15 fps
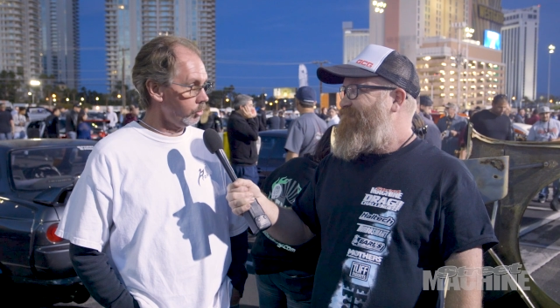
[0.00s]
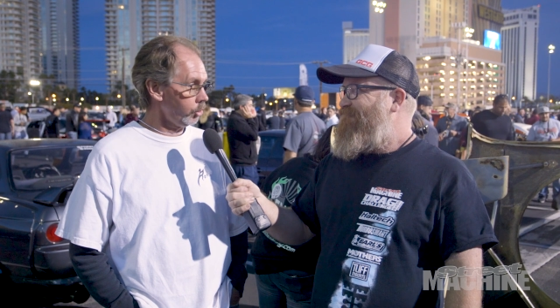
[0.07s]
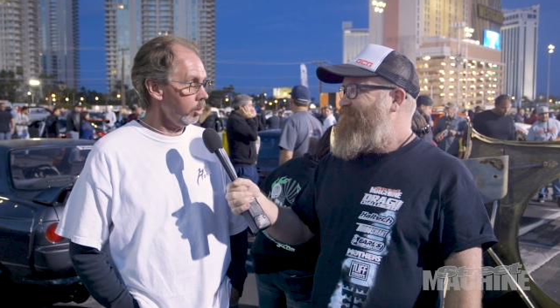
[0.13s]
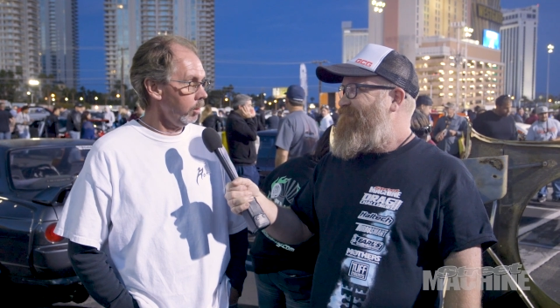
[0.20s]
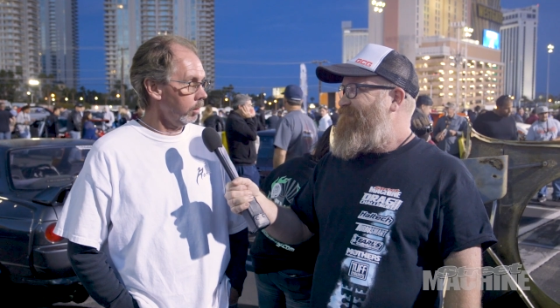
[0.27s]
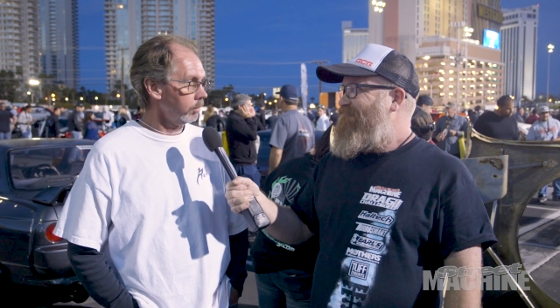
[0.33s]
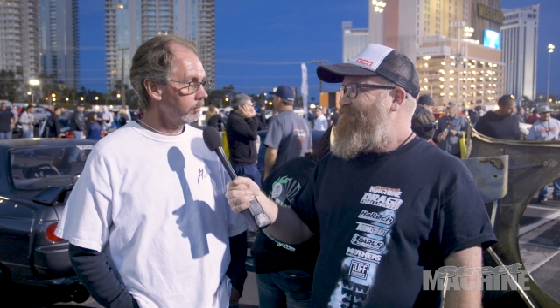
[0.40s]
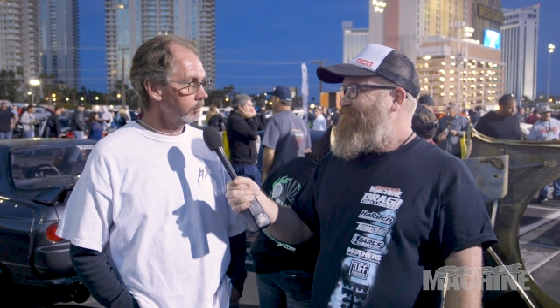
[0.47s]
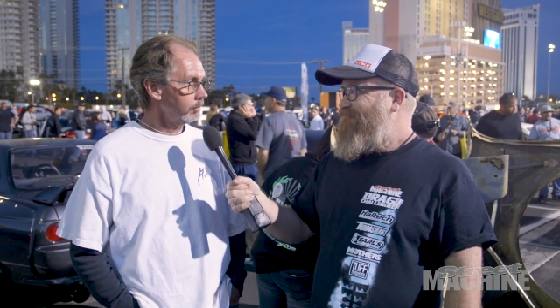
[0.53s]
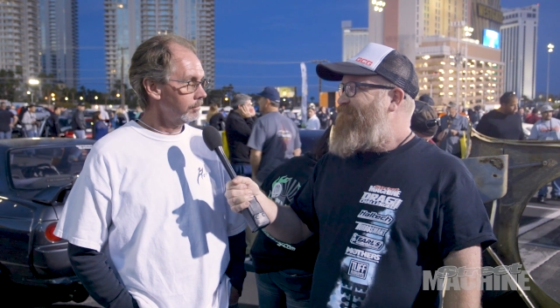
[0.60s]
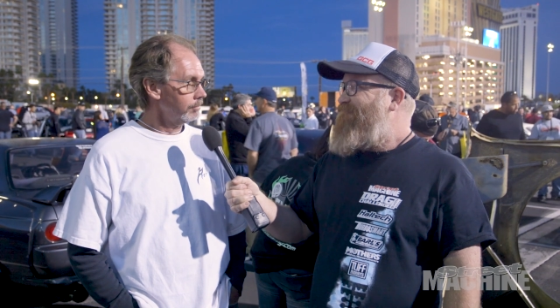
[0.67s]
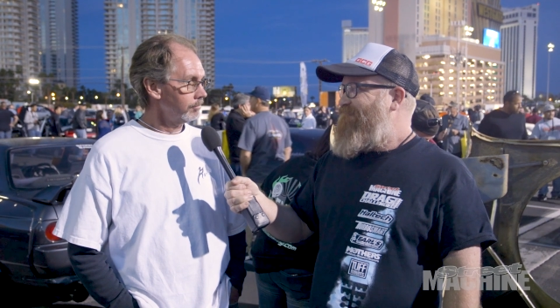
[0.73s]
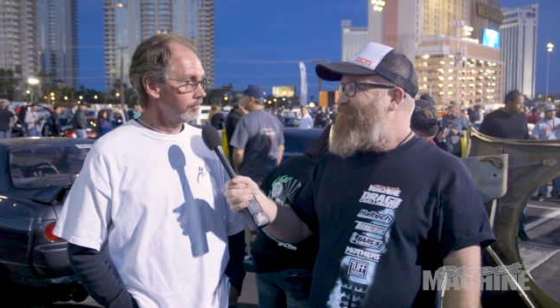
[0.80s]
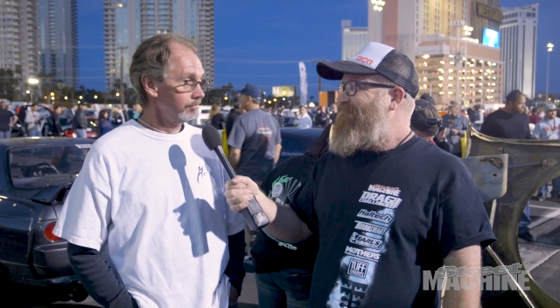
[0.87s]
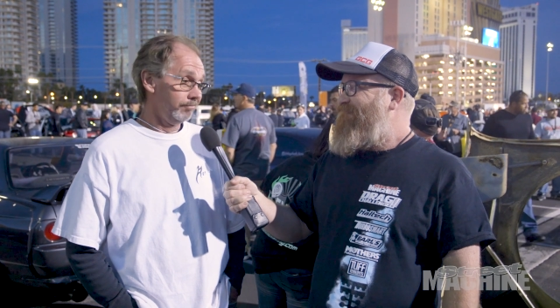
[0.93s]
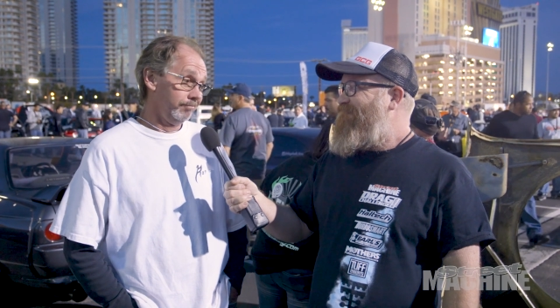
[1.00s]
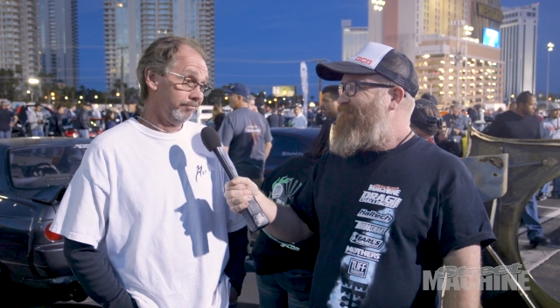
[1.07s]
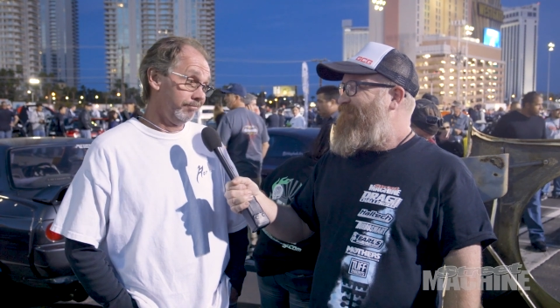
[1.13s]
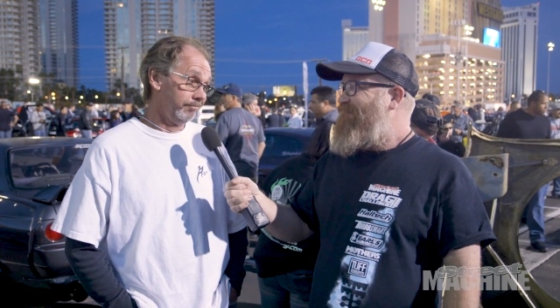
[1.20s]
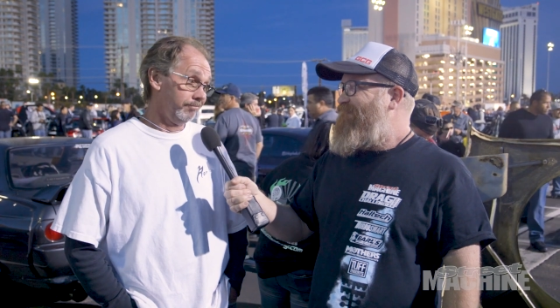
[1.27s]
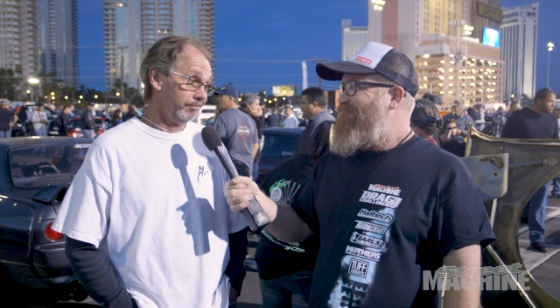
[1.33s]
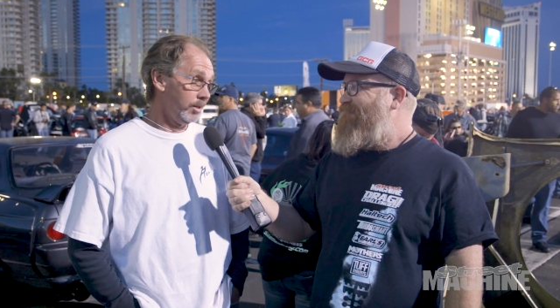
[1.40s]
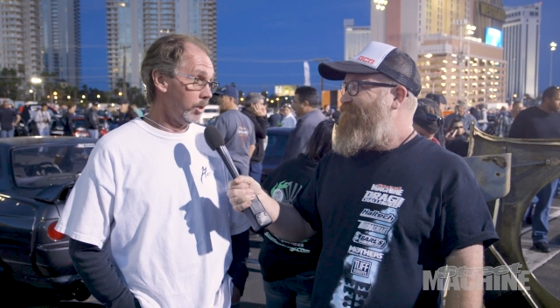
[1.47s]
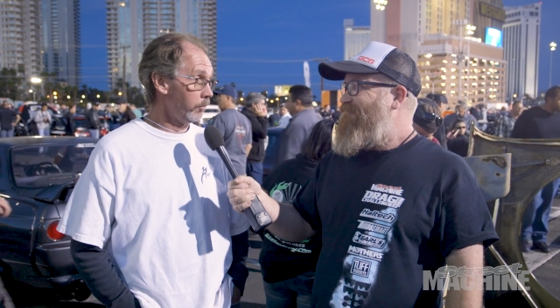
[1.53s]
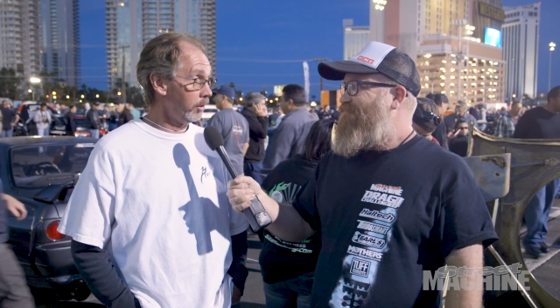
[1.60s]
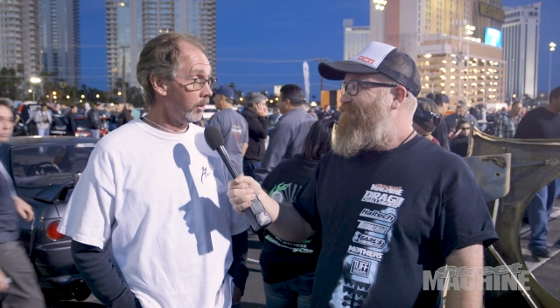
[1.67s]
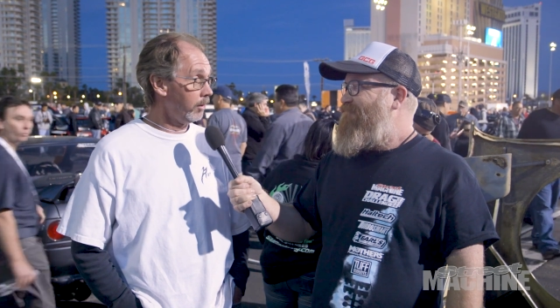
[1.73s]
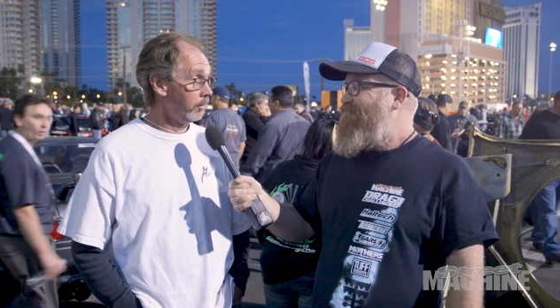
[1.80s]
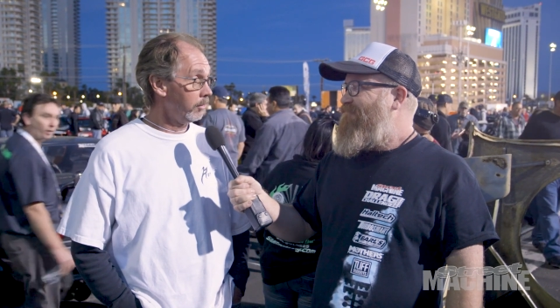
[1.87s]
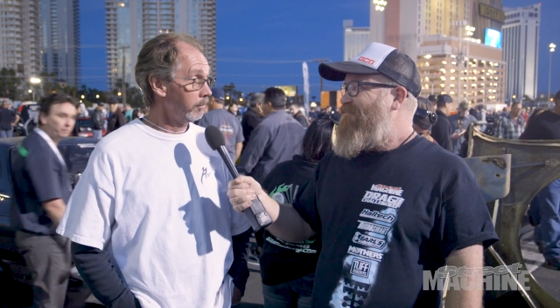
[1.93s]
sure. Here we
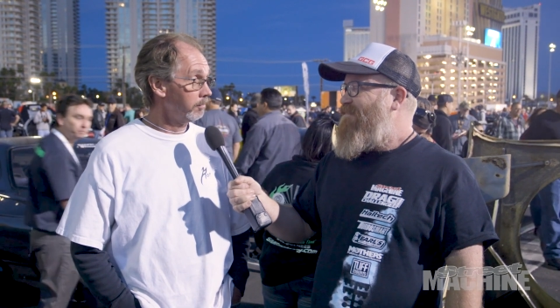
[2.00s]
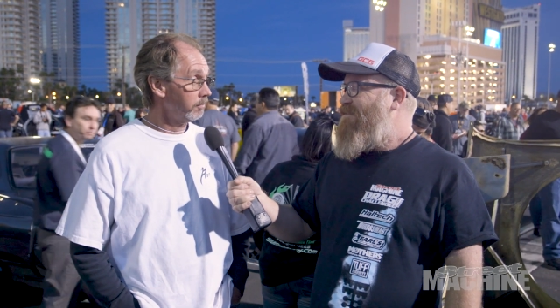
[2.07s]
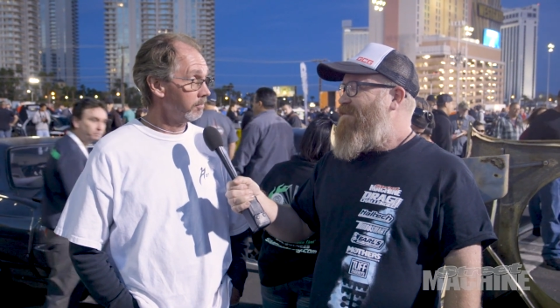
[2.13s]
are.